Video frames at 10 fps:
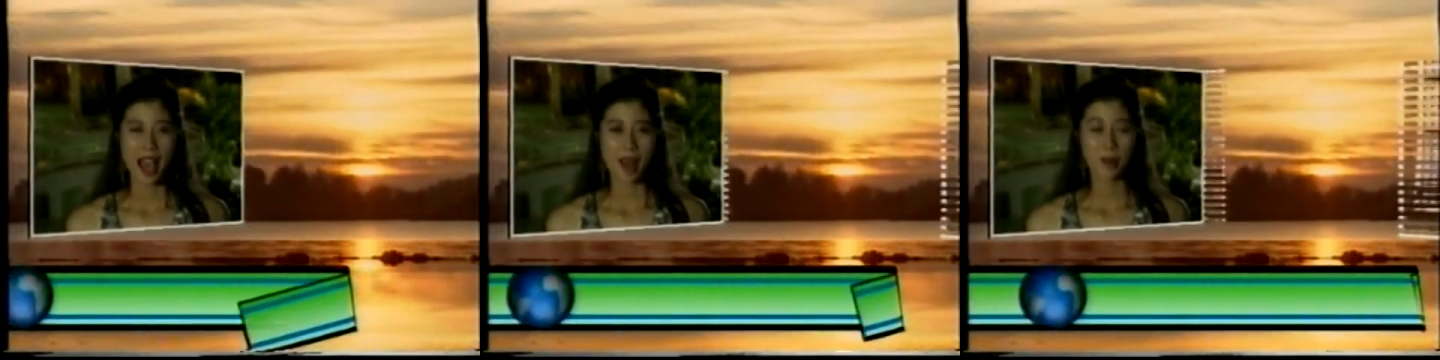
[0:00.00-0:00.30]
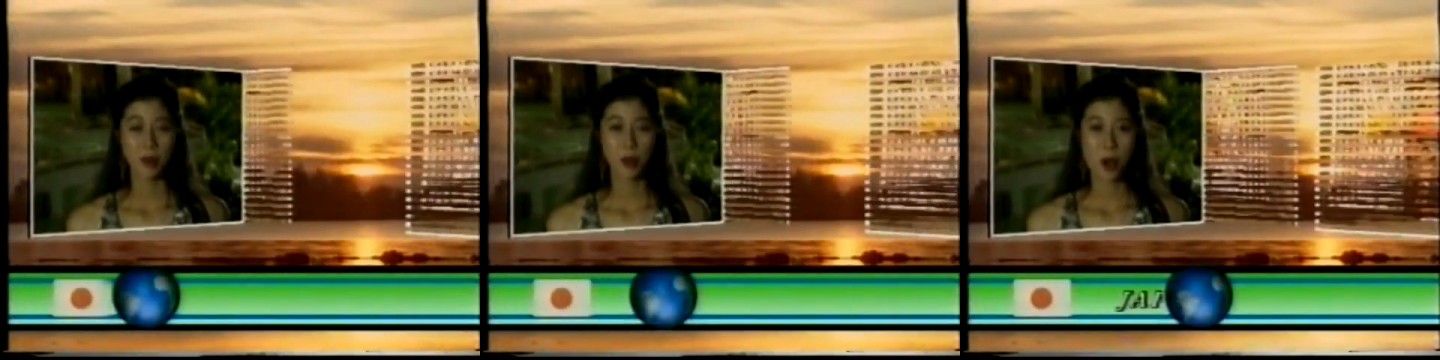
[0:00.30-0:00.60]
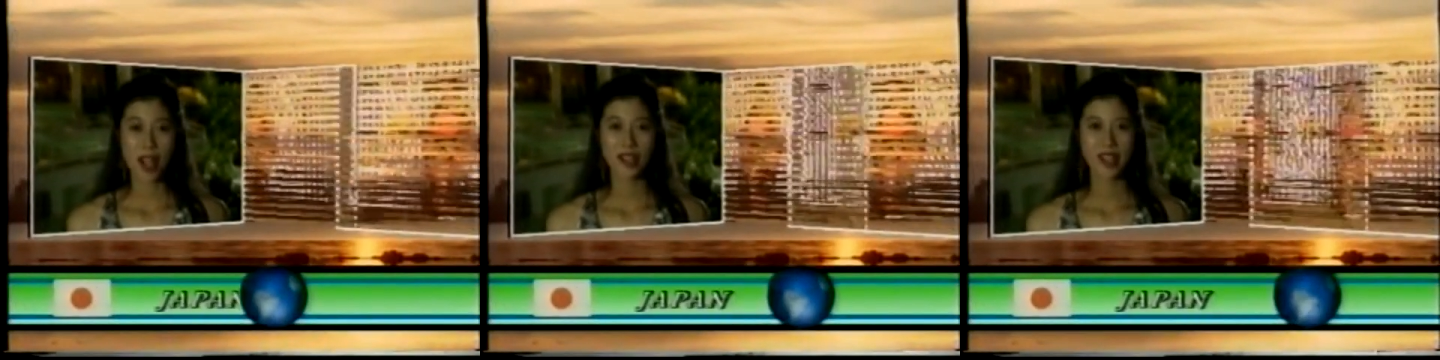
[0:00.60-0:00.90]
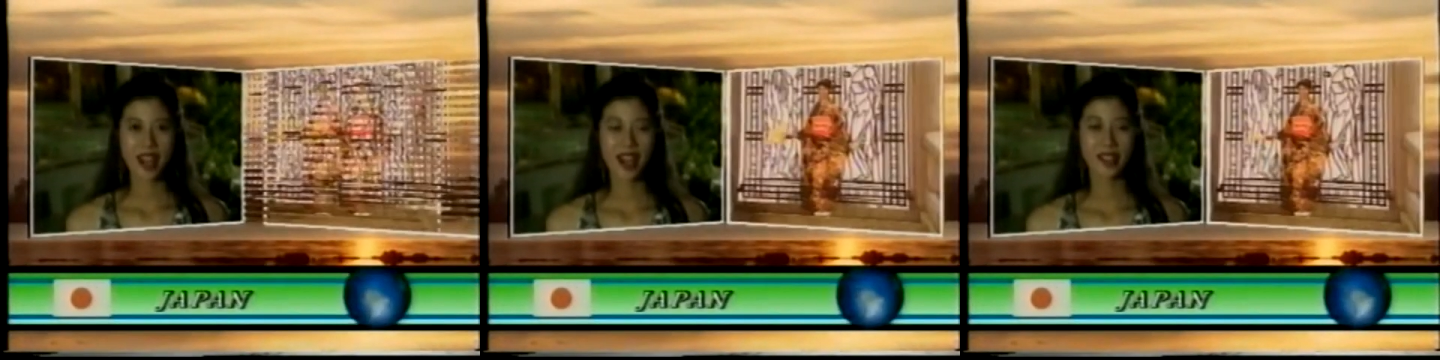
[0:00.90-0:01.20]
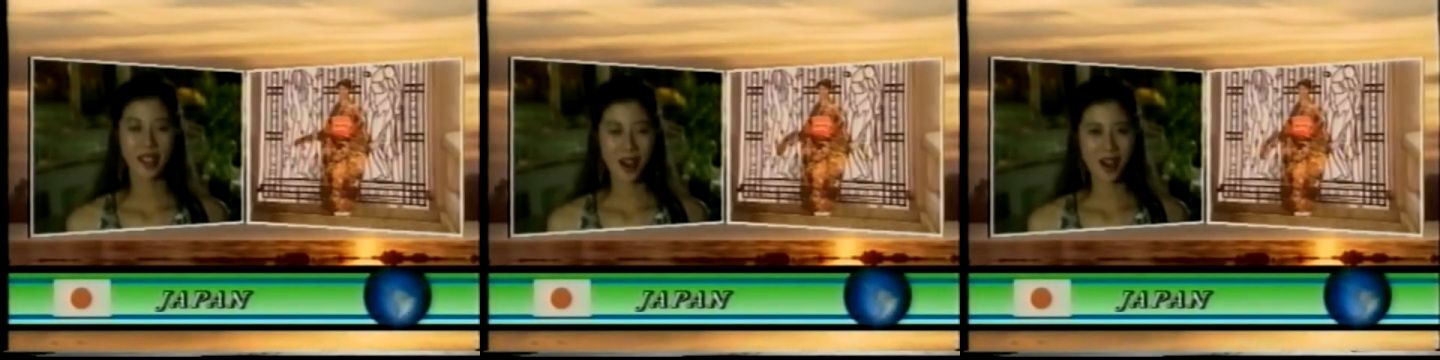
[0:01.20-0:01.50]
I'm 20
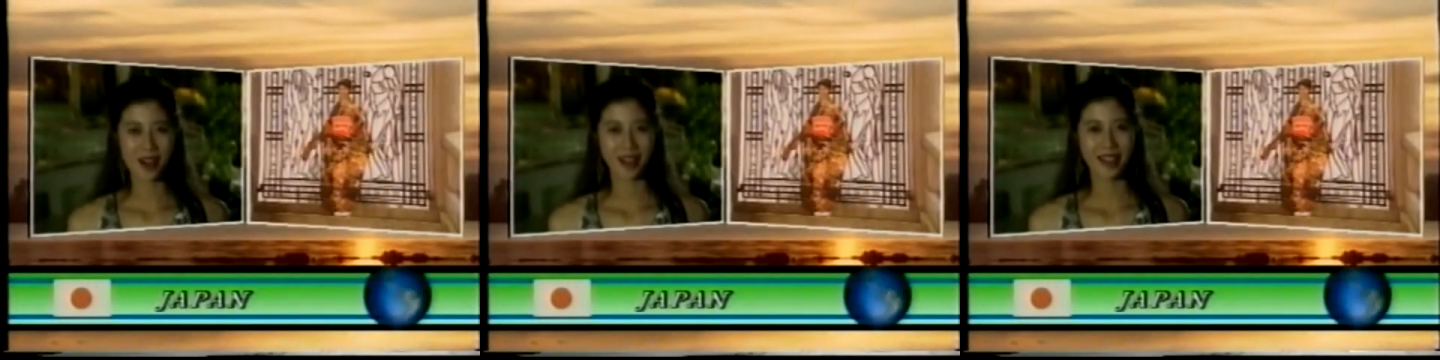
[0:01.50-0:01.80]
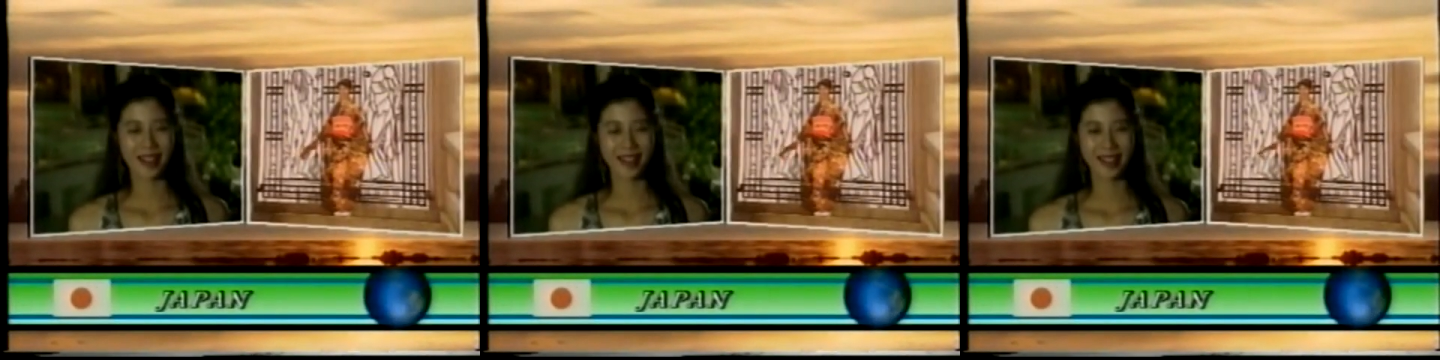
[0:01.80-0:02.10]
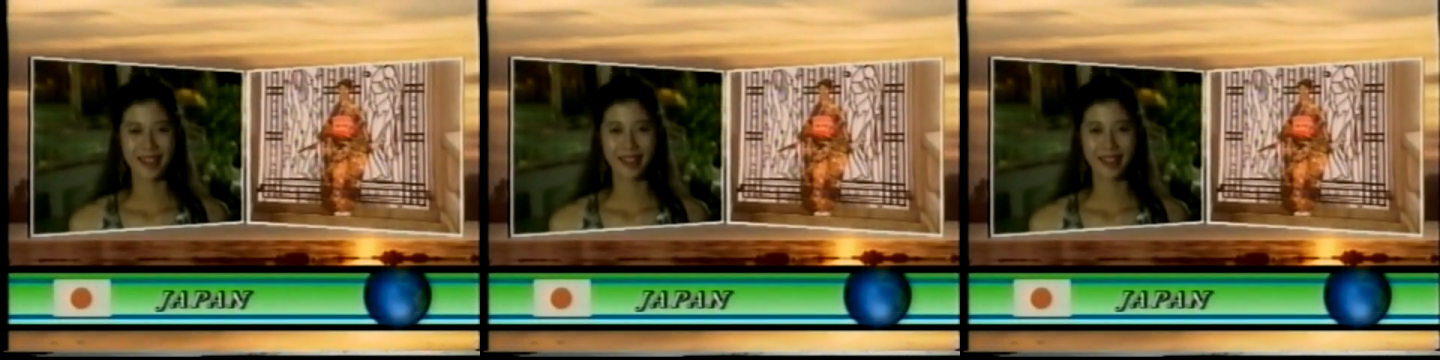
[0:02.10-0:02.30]
years old